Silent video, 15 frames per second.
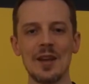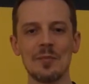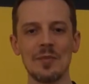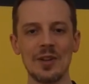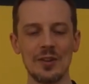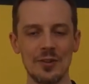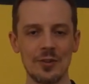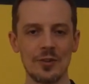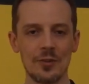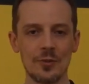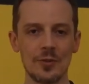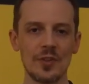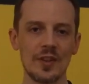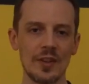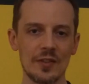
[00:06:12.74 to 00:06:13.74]
but you're
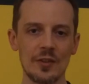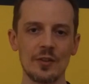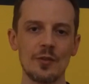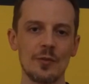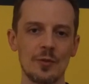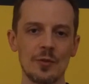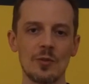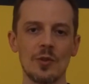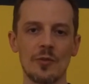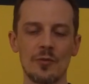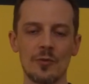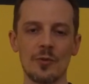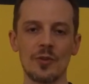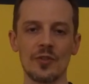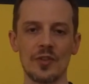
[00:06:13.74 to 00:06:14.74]
using a centrifugal
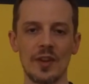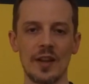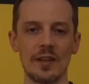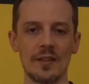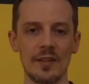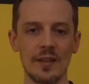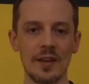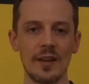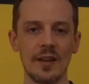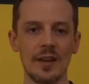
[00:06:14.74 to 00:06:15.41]
force, and